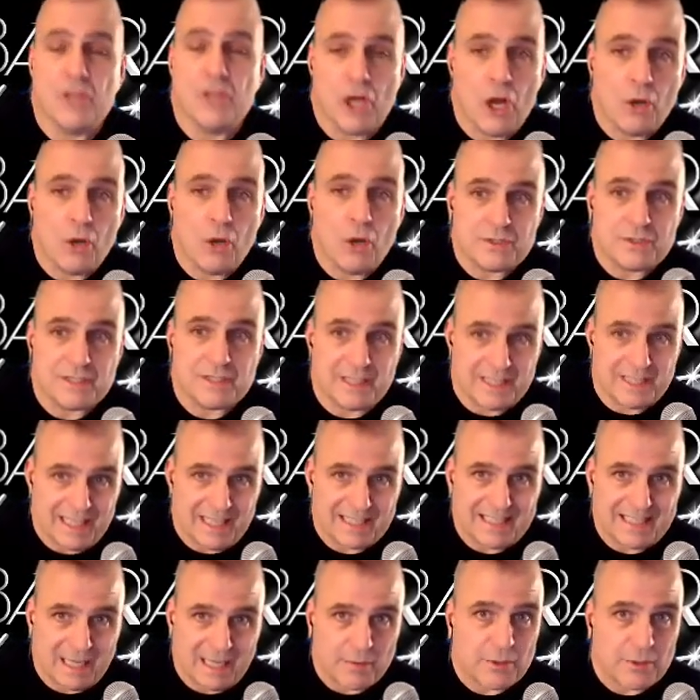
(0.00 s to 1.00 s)
For the host,
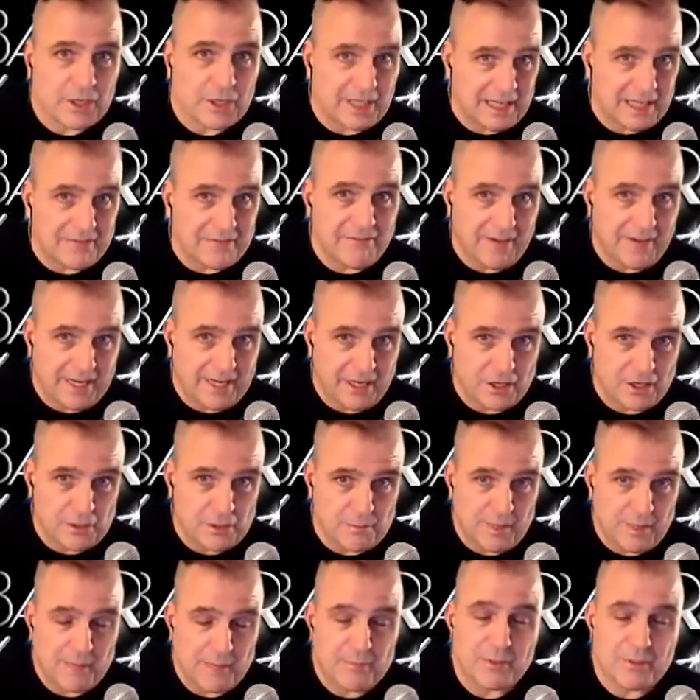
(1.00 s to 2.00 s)
that's how we're going to invite
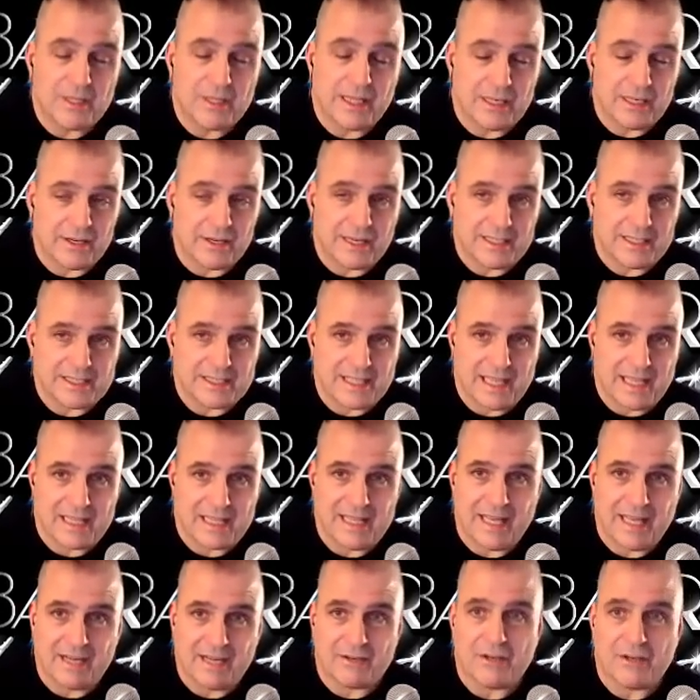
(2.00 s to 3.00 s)
other people, and I'll get to
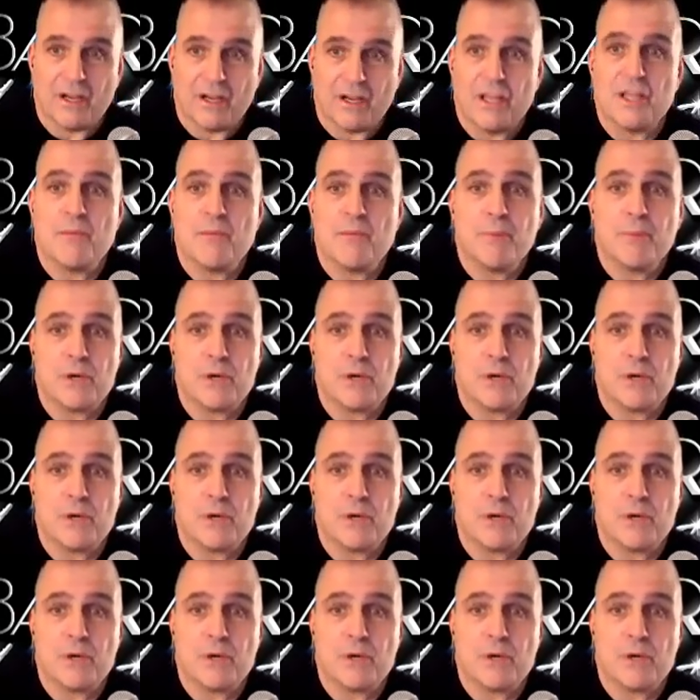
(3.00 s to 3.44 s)
that later.